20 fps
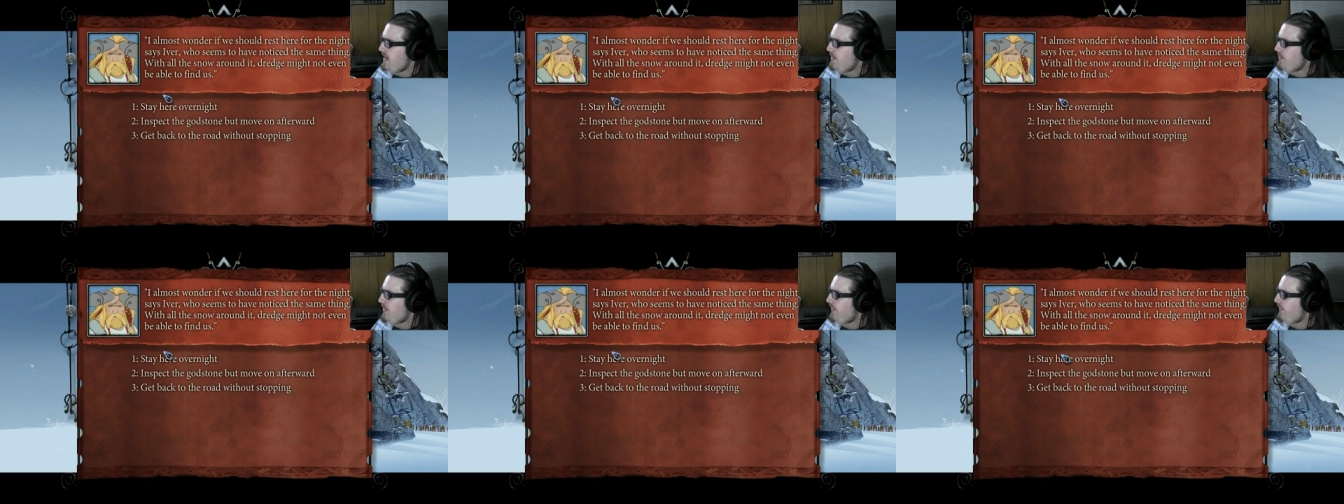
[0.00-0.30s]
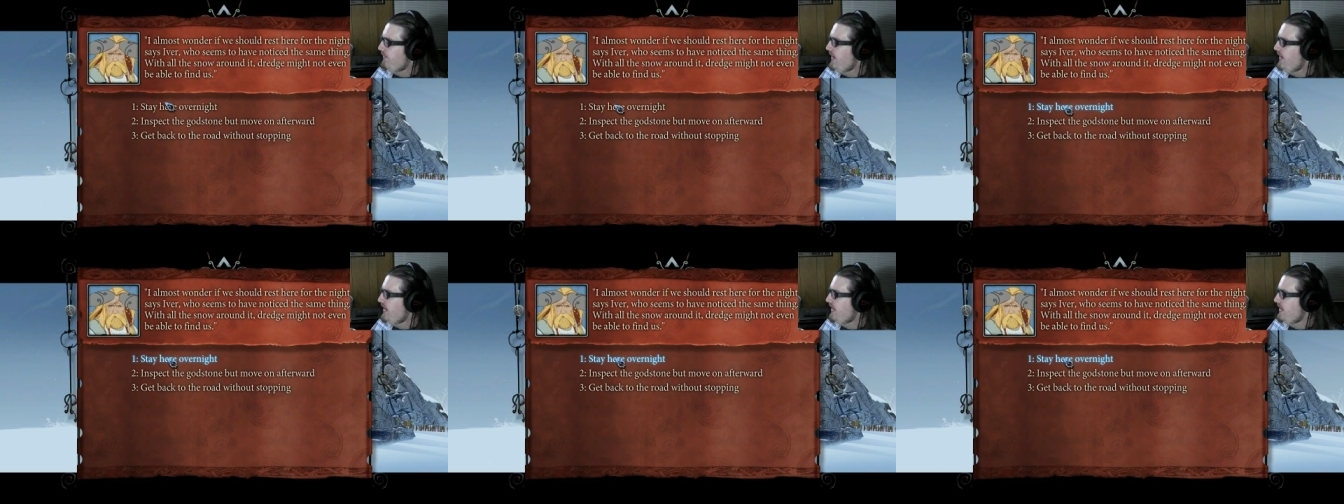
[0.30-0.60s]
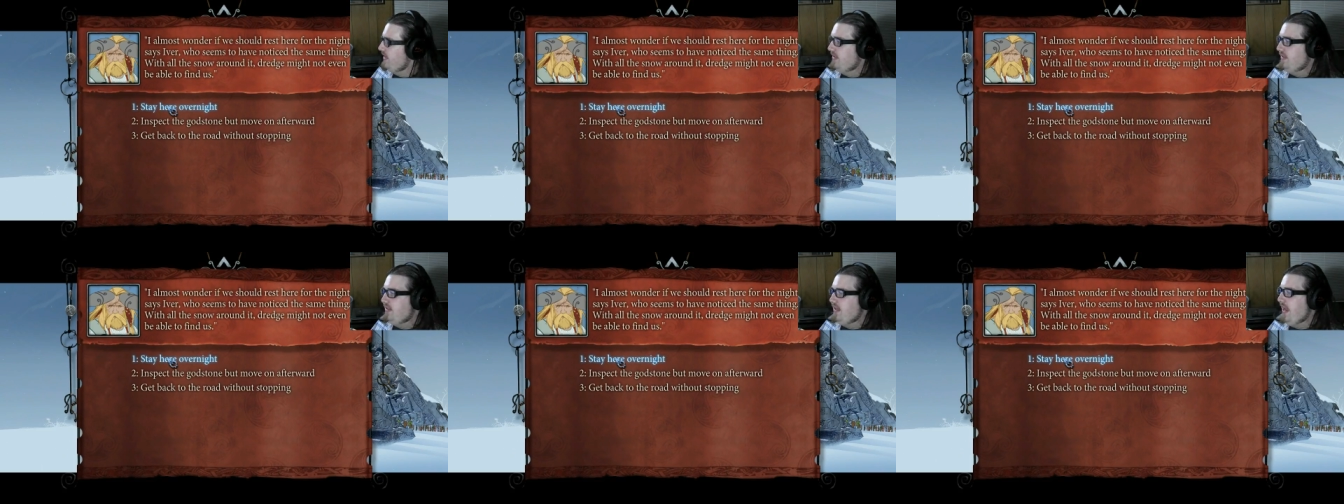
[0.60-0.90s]
be able to find
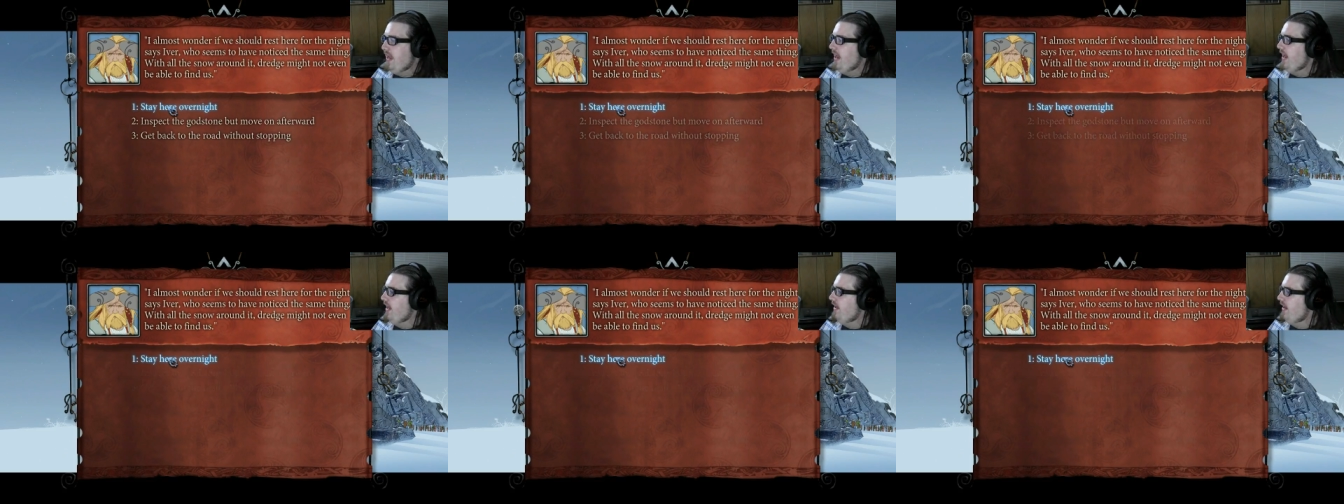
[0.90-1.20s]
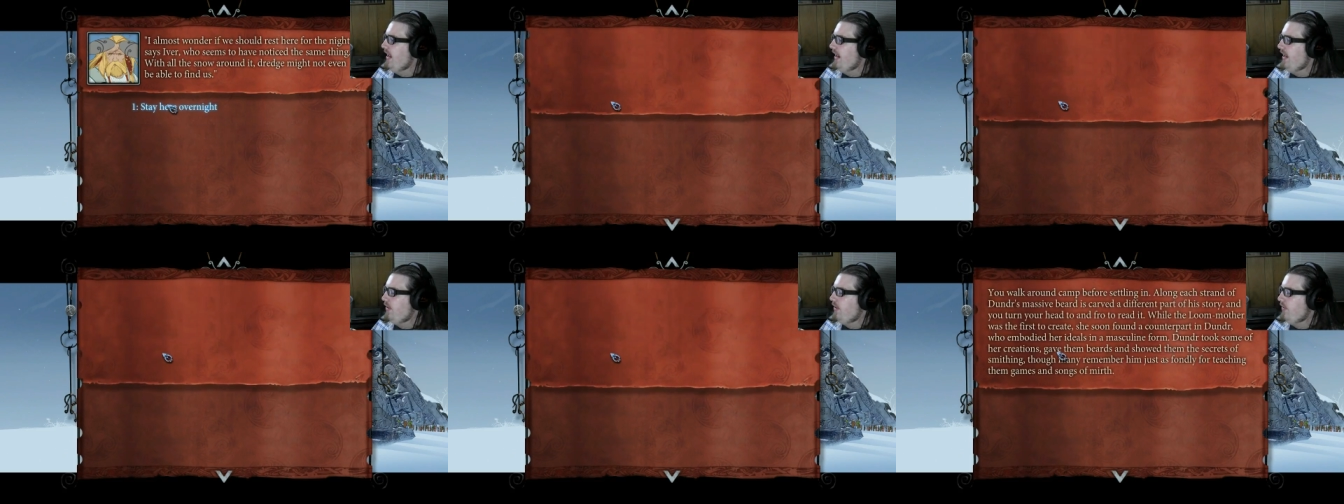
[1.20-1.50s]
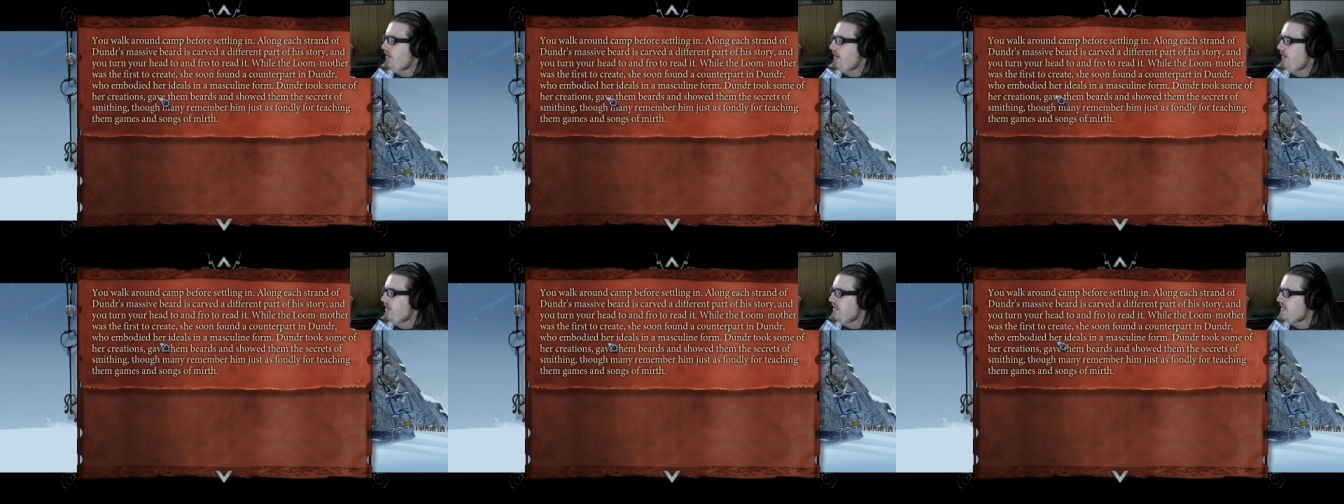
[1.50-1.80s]
it. Yeah, I
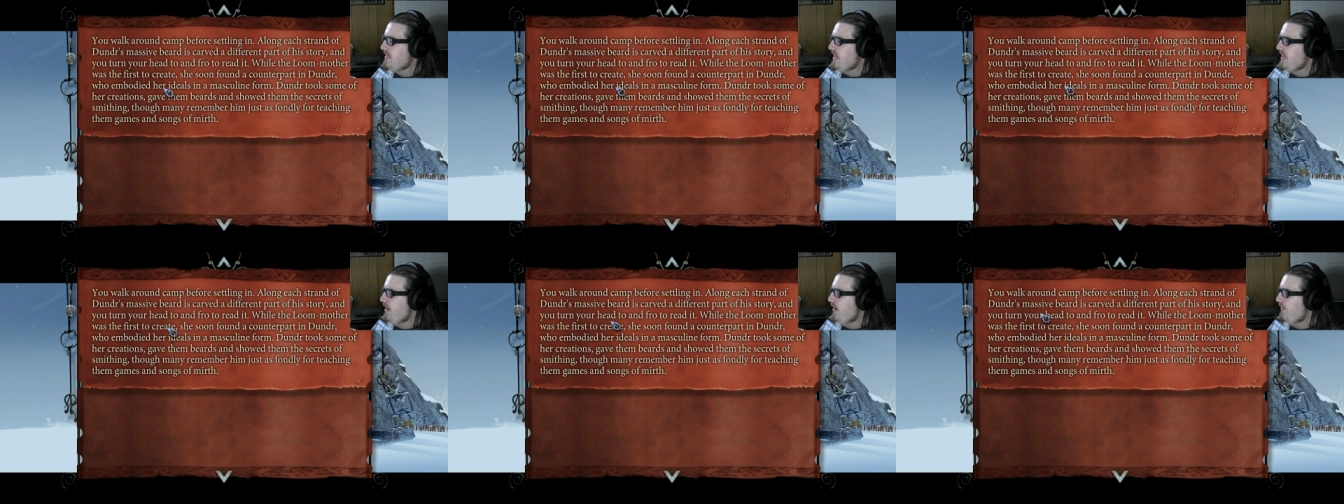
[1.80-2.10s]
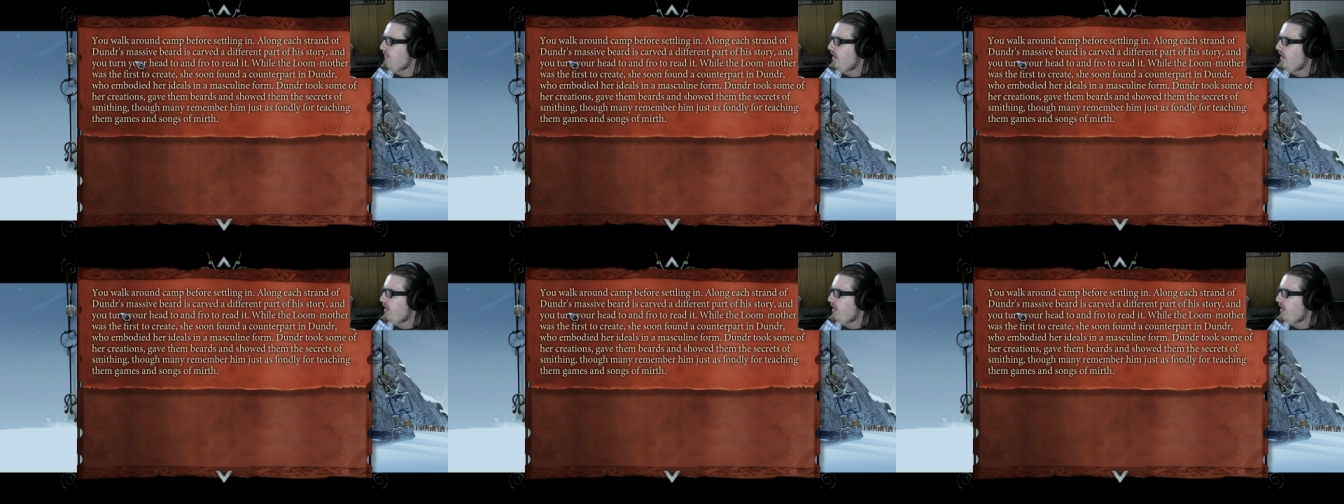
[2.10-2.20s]
agree. Let's stay